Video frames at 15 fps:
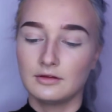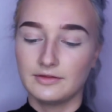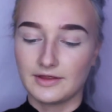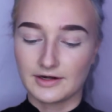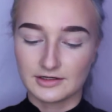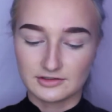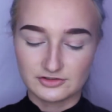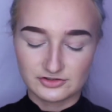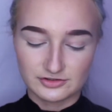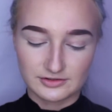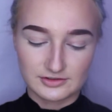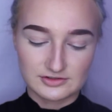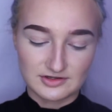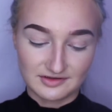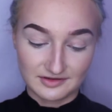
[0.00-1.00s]
that I
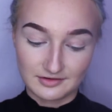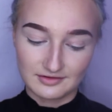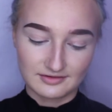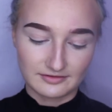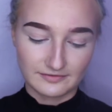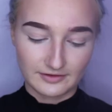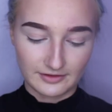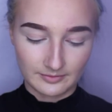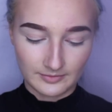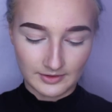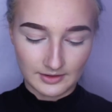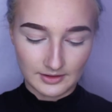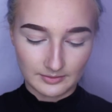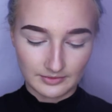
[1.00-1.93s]
usually just use to fill them in.